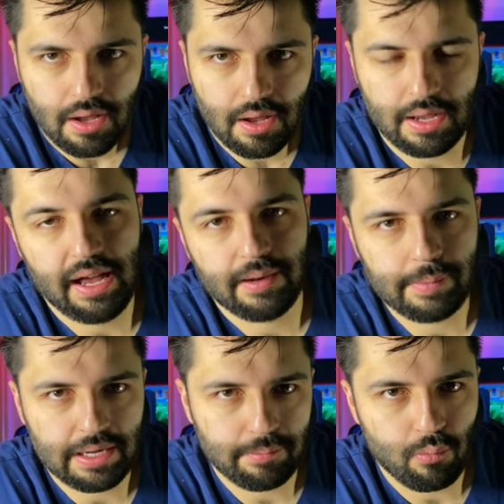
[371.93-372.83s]
I had
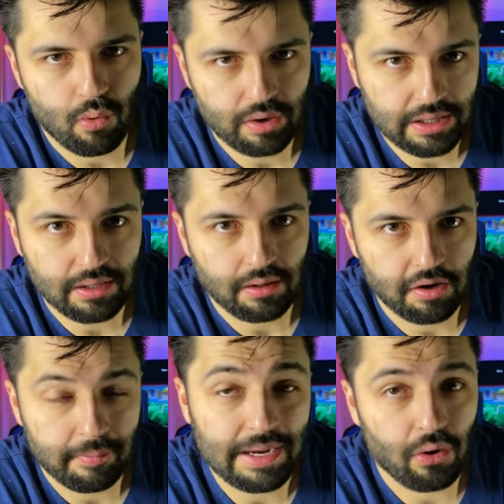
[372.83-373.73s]
my morning
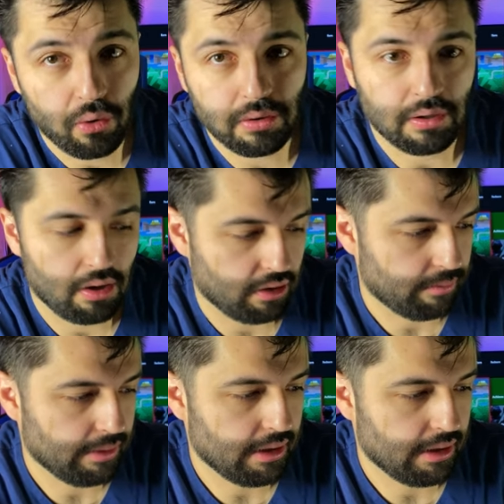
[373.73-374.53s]
alarm, my old alarm,